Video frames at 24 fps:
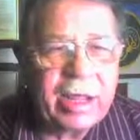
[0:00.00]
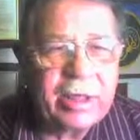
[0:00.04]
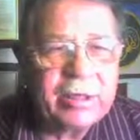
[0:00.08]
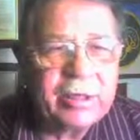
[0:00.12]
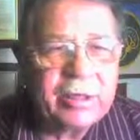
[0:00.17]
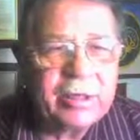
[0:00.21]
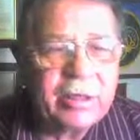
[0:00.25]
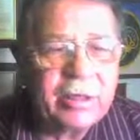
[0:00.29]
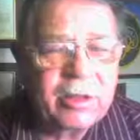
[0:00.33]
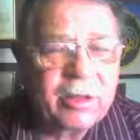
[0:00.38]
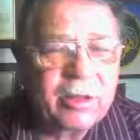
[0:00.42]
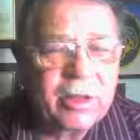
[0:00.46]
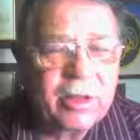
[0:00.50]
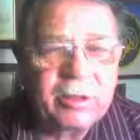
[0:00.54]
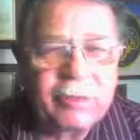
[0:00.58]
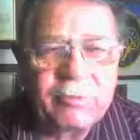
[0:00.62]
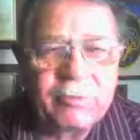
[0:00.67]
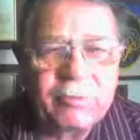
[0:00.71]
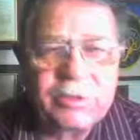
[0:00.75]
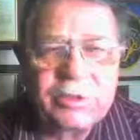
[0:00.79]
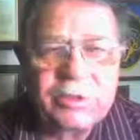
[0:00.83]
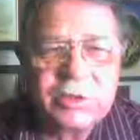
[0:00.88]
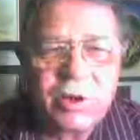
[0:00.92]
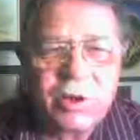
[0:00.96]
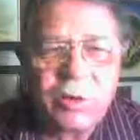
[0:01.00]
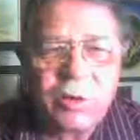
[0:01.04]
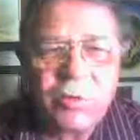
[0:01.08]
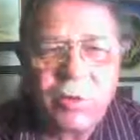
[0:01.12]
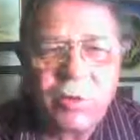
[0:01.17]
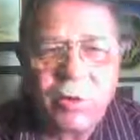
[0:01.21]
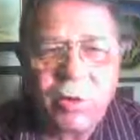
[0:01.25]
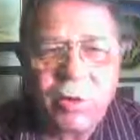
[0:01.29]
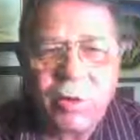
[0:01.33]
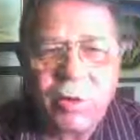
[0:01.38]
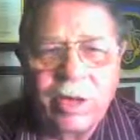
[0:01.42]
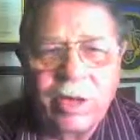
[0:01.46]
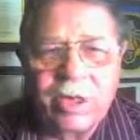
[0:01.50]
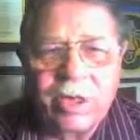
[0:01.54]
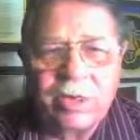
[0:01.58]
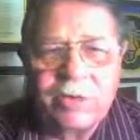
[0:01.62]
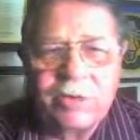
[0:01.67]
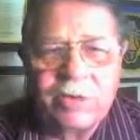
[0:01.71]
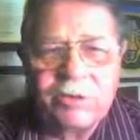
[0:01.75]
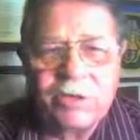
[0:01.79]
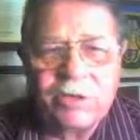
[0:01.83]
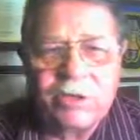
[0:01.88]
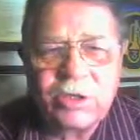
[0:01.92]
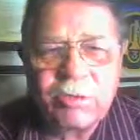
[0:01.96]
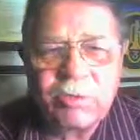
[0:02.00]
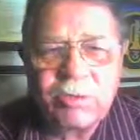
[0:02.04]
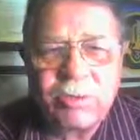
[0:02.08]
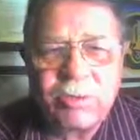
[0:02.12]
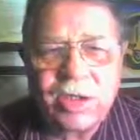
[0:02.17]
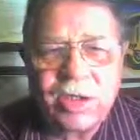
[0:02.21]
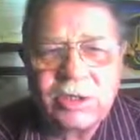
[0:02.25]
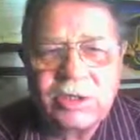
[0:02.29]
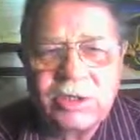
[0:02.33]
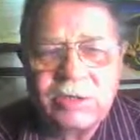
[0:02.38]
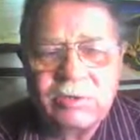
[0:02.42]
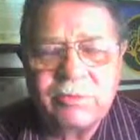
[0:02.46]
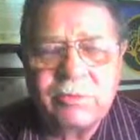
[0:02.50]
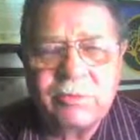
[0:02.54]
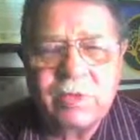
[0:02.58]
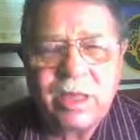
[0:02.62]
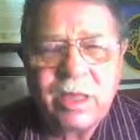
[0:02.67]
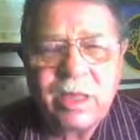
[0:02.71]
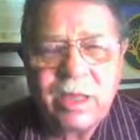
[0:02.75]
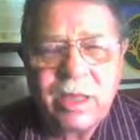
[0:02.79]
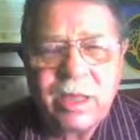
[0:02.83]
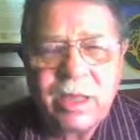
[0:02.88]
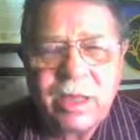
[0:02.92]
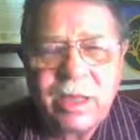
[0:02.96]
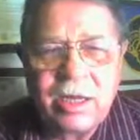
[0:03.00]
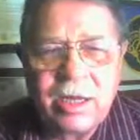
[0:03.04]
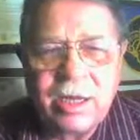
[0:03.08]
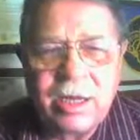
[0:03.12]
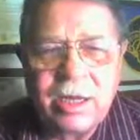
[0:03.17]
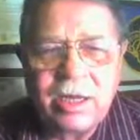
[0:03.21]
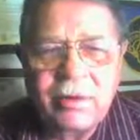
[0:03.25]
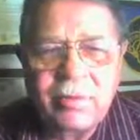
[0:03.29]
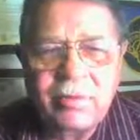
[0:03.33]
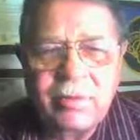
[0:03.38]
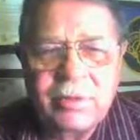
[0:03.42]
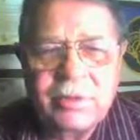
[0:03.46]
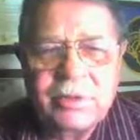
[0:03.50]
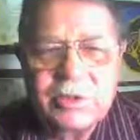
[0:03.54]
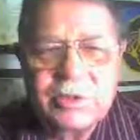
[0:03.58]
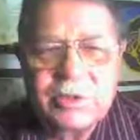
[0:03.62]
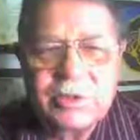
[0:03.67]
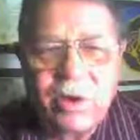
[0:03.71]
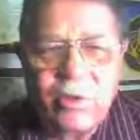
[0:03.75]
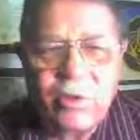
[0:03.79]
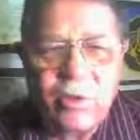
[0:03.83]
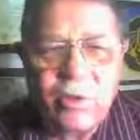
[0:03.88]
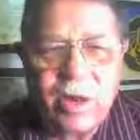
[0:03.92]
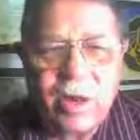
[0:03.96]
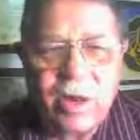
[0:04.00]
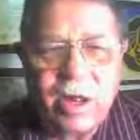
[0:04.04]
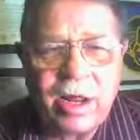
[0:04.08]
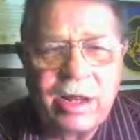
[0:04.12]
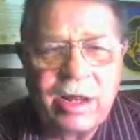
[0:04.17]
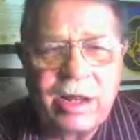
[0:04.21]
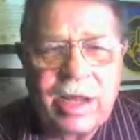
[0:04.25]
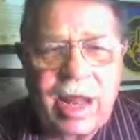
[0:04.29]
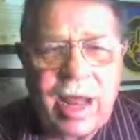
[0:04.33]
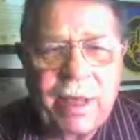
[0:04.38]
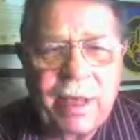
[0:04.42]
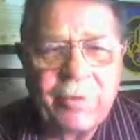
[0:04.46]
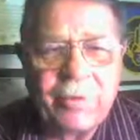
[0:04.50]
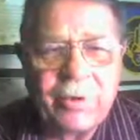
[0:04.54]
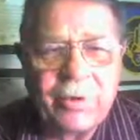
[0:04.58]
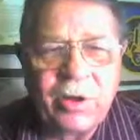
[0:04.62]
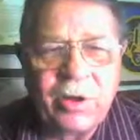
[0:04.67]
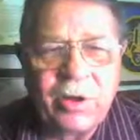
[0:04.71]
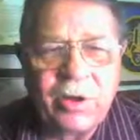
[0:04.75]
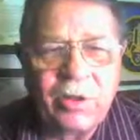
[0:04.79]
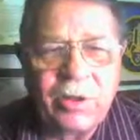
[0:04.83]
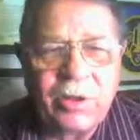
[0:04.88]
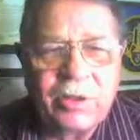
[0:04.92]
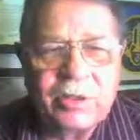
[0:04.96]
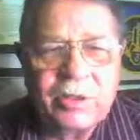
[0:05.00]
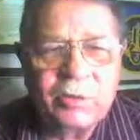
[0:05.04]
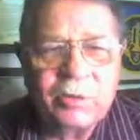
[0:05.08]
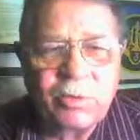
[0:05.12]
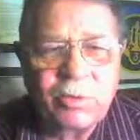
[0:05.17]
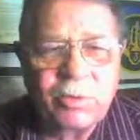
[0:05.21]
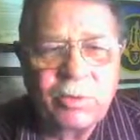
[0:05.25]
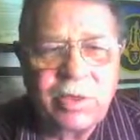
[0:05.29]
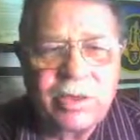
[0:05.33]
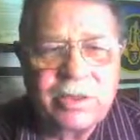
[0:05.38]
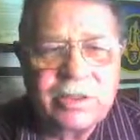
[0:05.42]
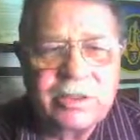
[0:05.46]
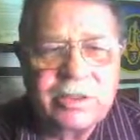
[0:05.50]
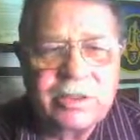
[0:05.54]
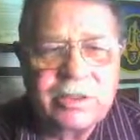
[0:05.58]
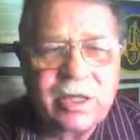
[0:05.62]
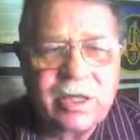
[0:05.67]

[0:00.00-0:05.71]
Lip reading: old Henry, the guy that was so worldly and knew so much and was so adept